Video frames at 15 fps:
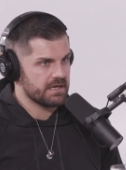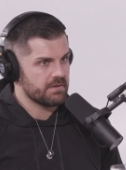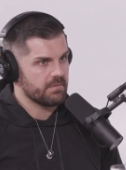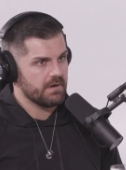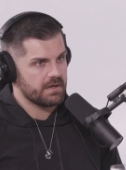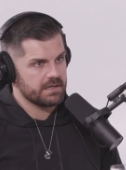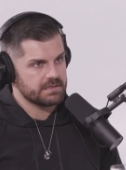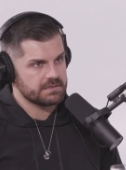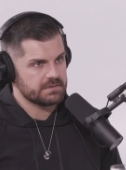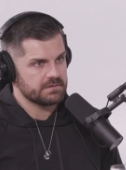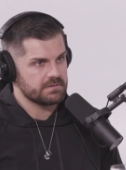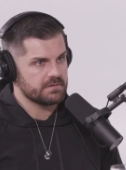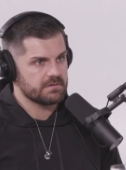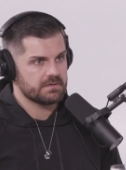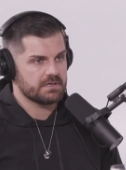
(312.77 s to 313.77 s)
I wanted
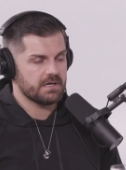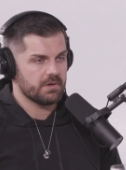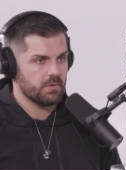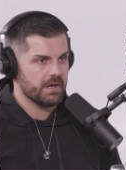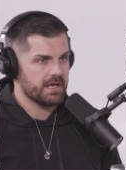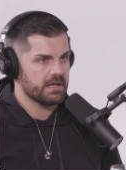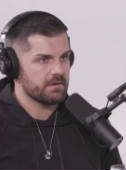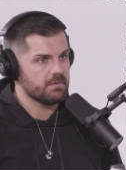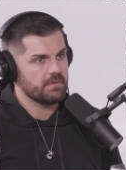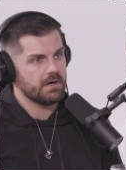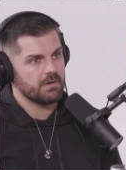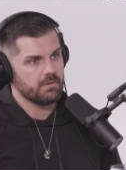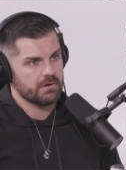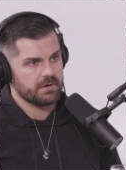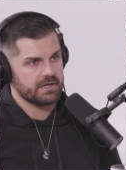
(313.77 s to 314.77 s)
to cut weight
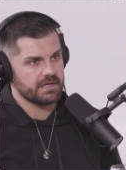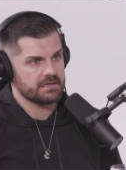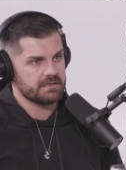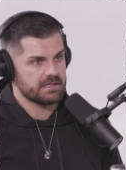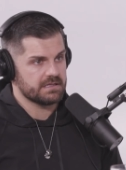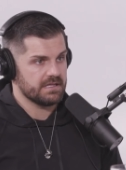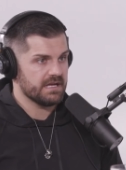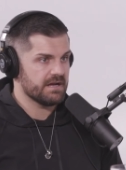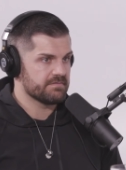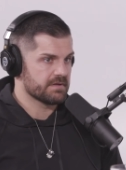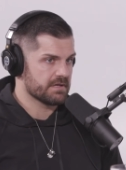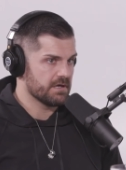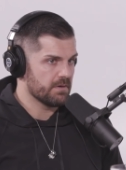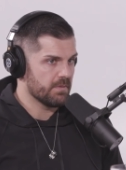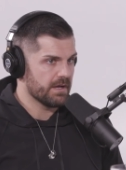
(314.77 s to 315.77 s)
while working like they have to
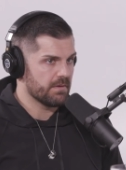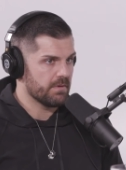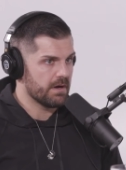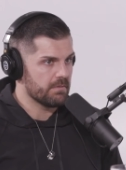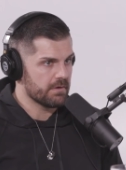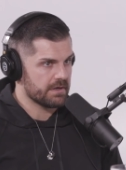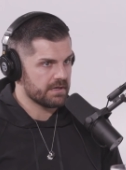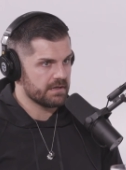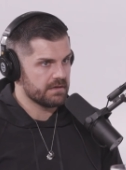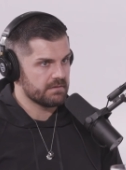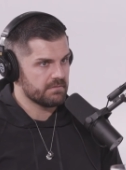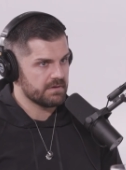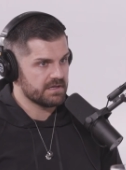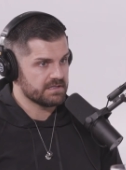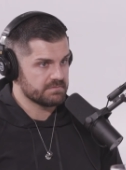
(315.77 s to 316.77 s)
cut weight while working,
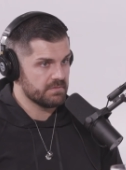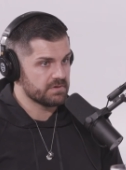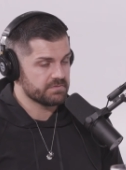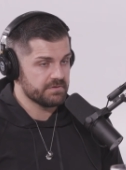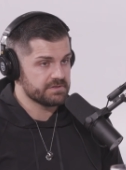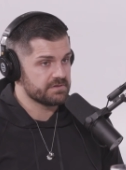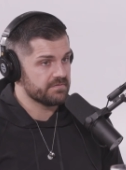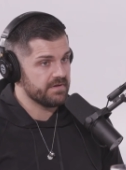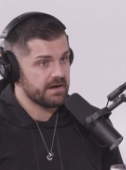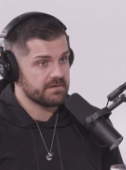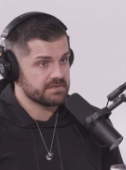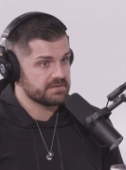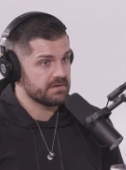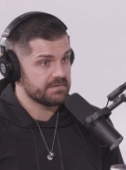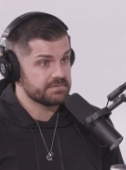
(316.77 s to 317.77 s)
because most regional
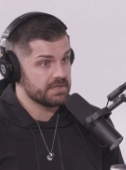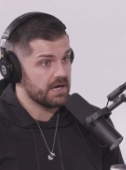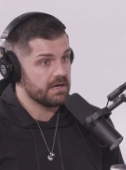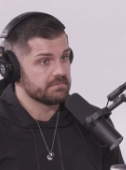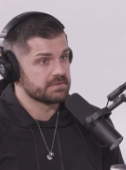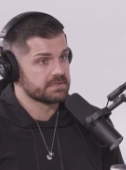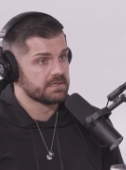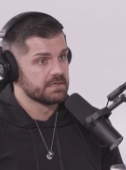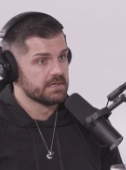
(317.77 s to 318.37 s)
fighters still have jobs.